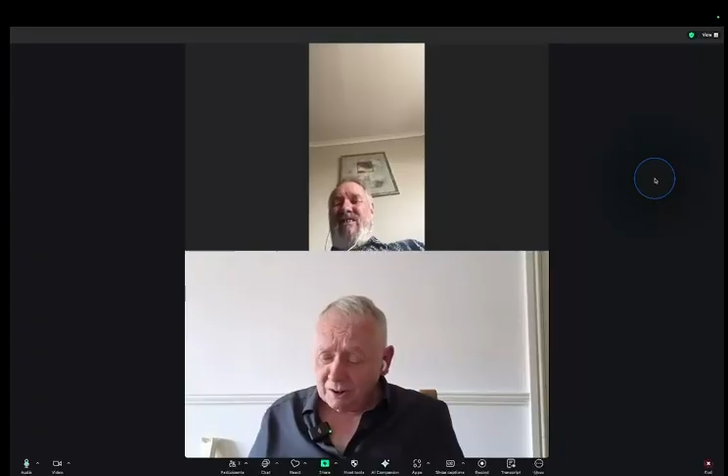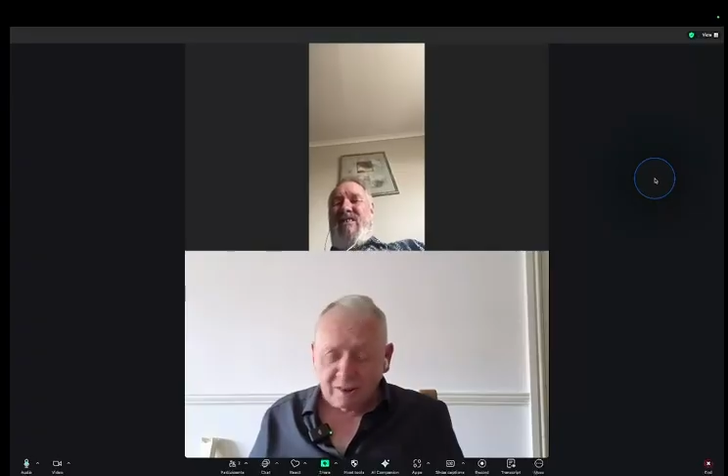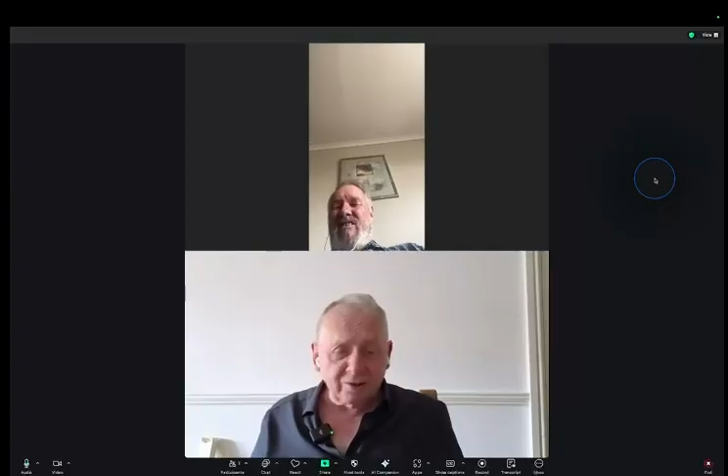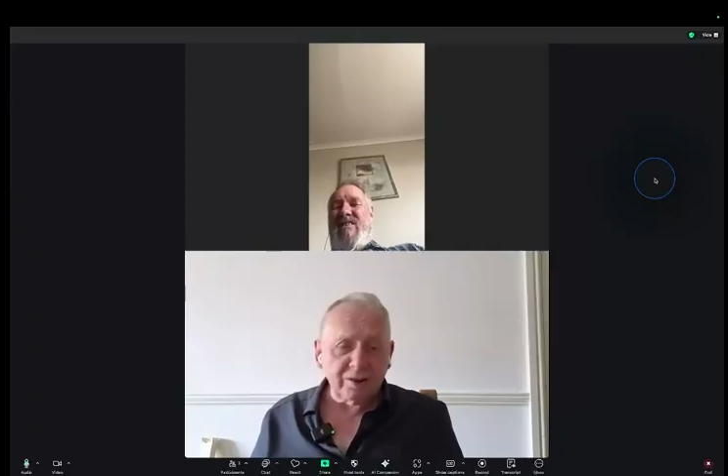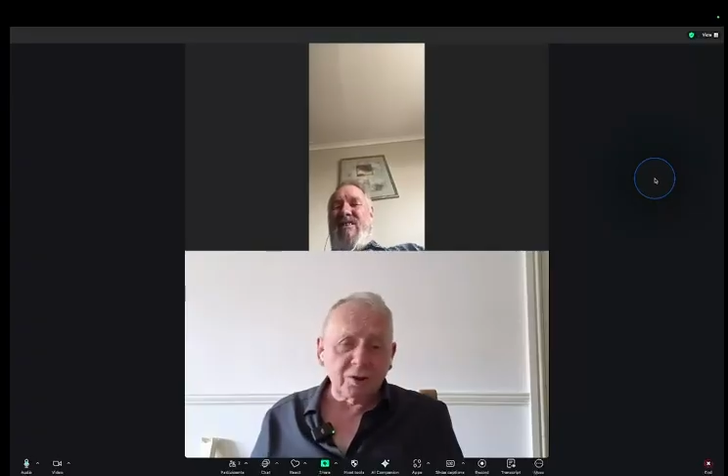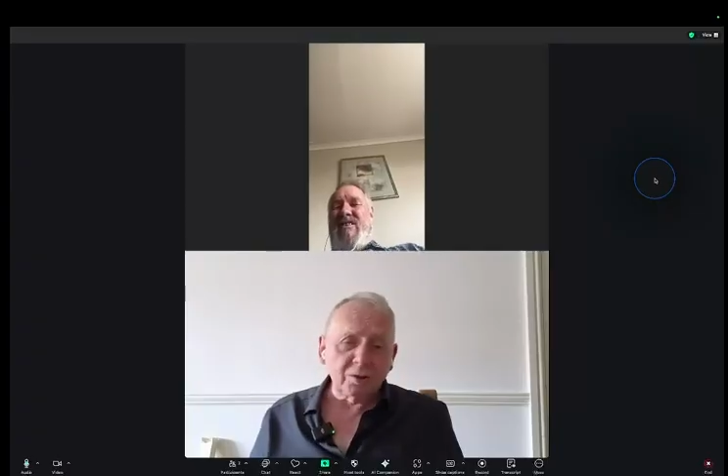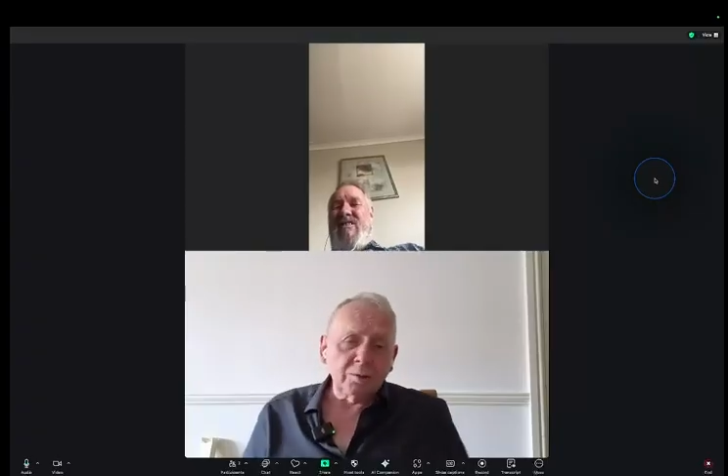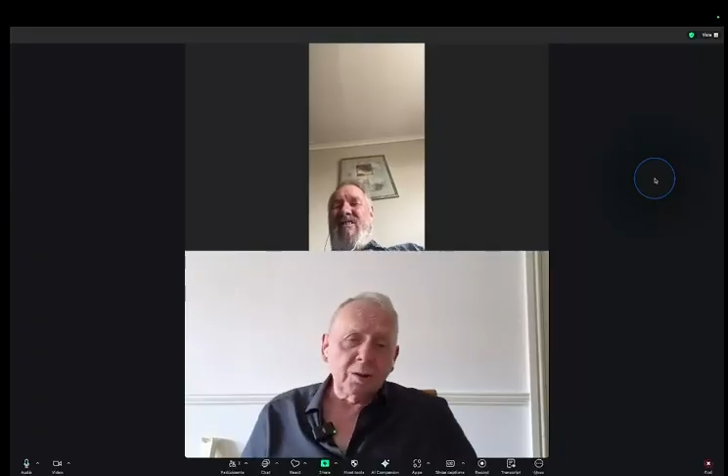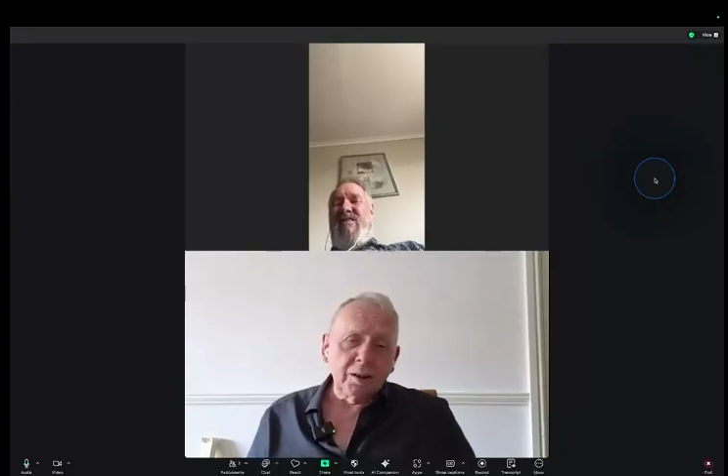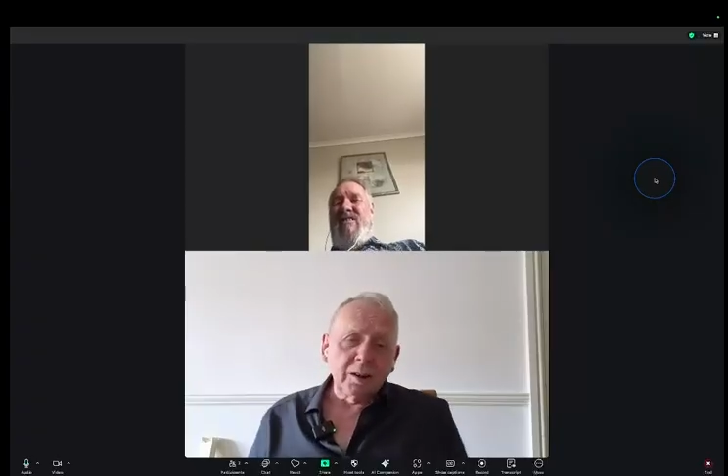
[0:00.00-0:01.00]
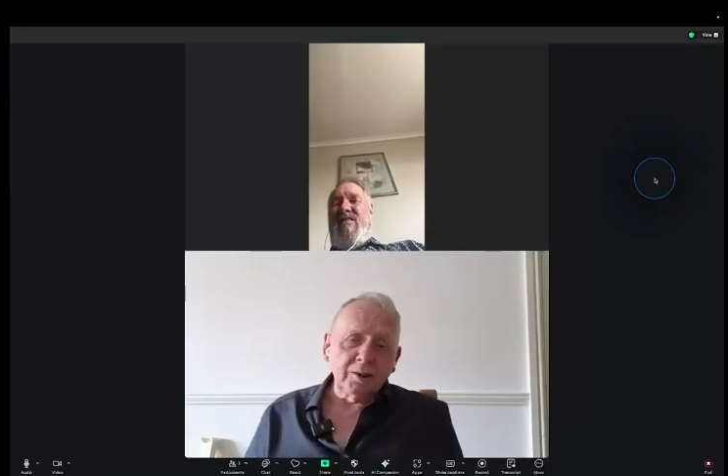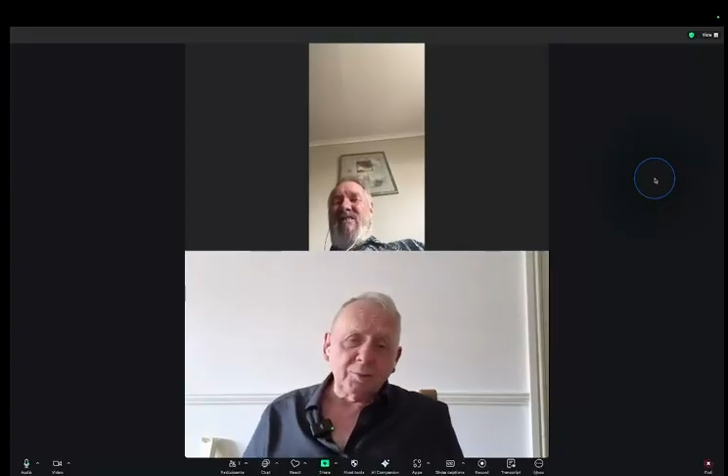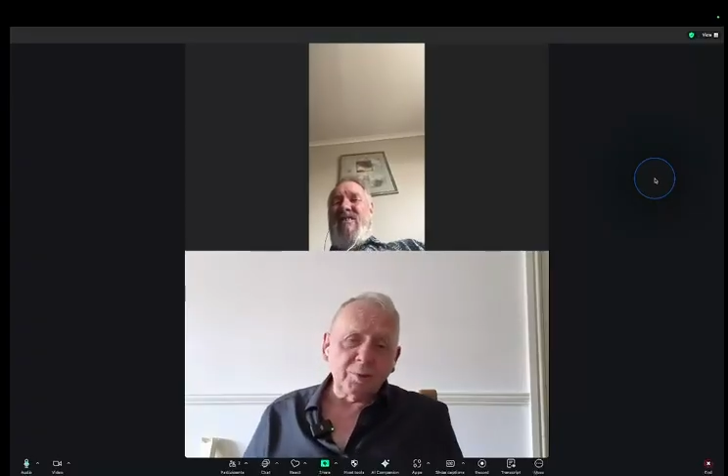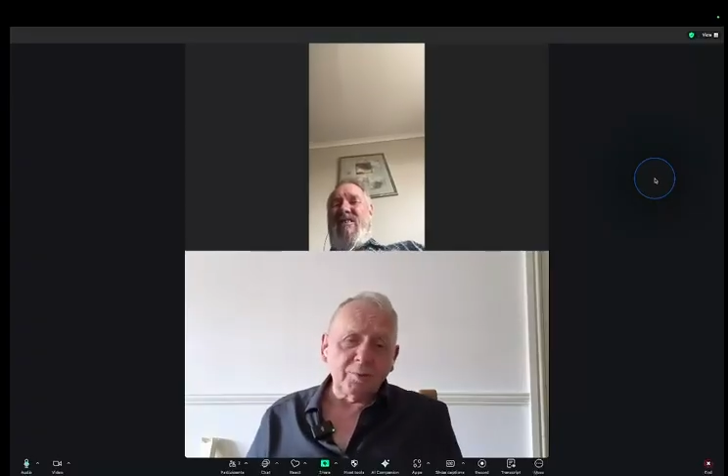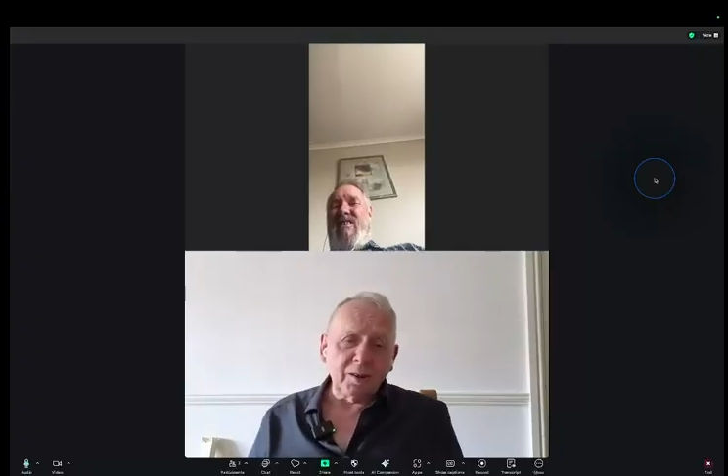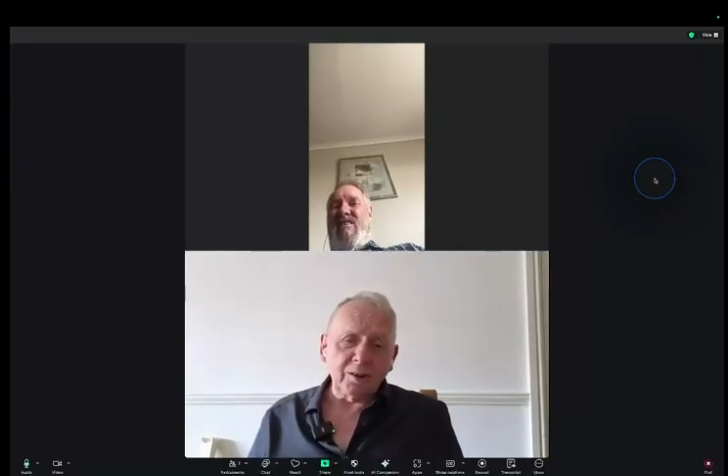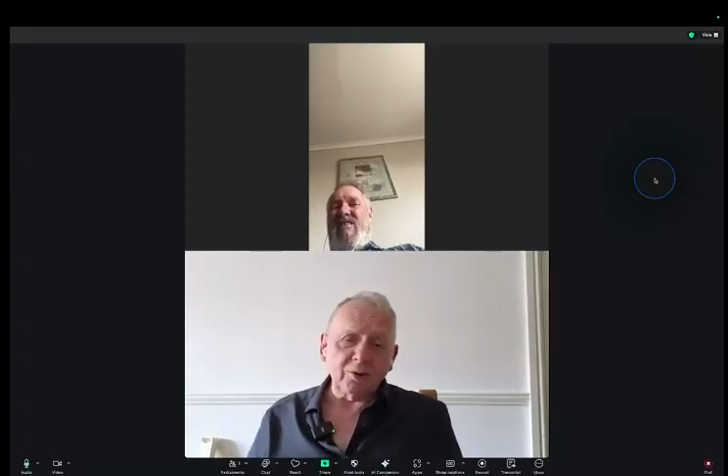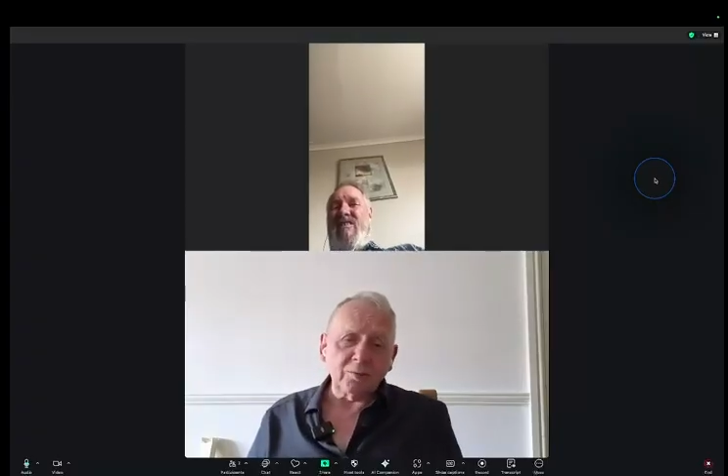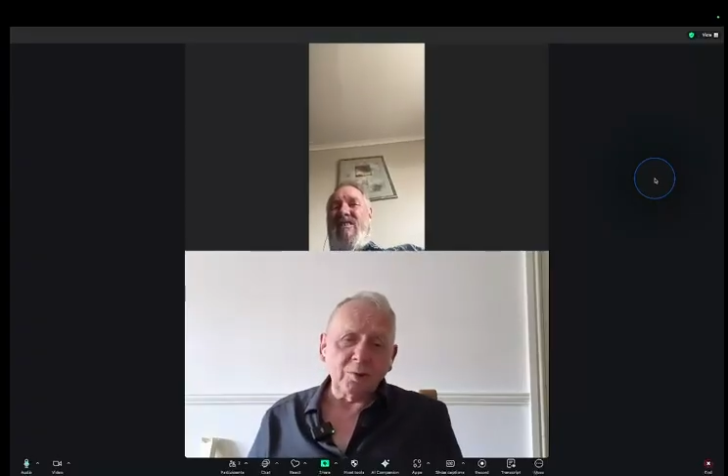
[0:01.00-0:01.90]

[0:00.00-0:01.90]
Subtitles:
easily do is provide